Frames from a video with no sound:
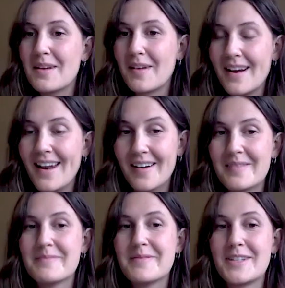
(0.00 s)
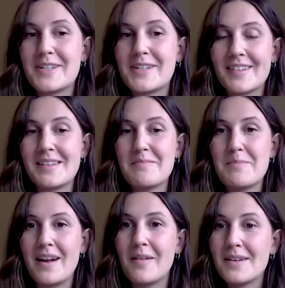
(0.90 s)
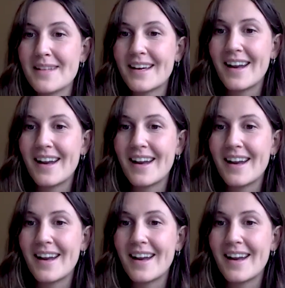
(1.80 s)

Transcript: week right now, which is awesome. But I always like